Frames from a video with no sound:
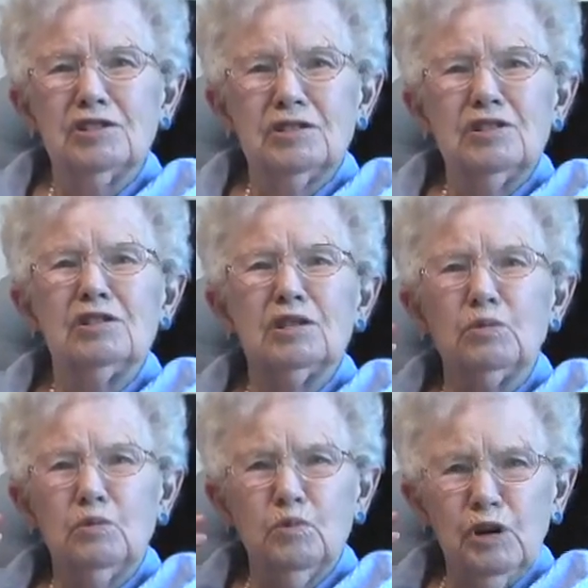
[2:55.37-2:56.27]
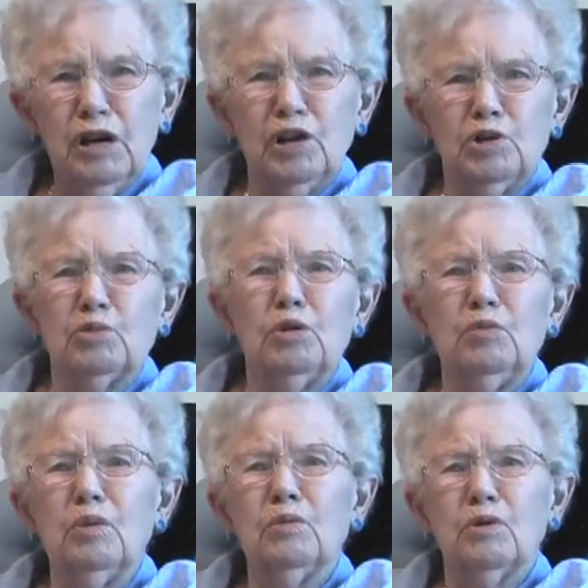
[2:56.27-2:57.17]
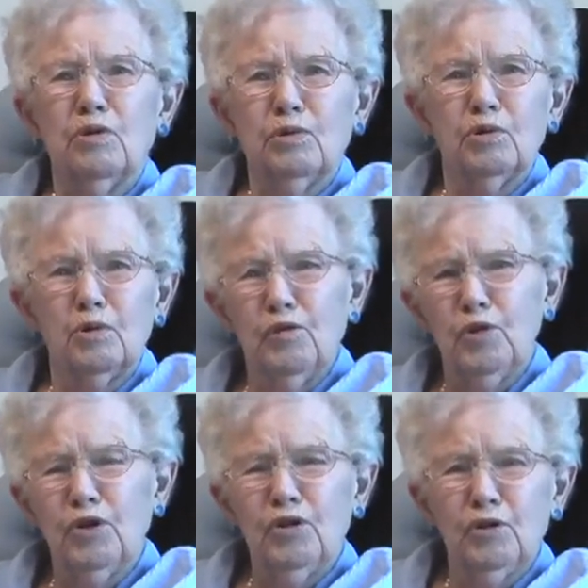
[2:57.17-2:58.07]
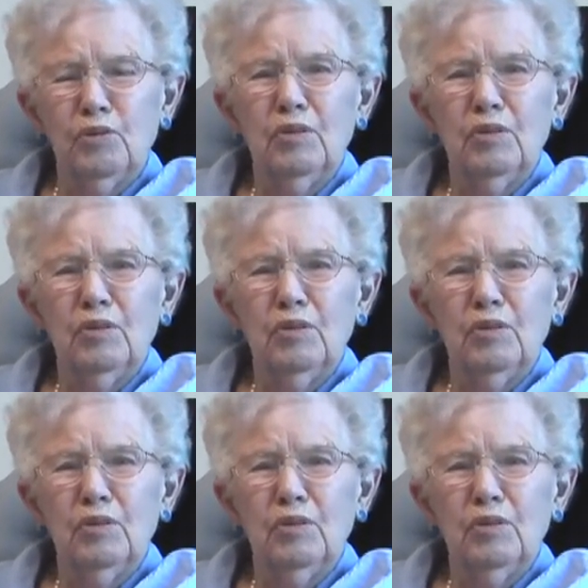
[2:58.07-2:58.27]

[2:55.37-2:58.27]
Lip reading: she said we had to remember 3 or 4 of them.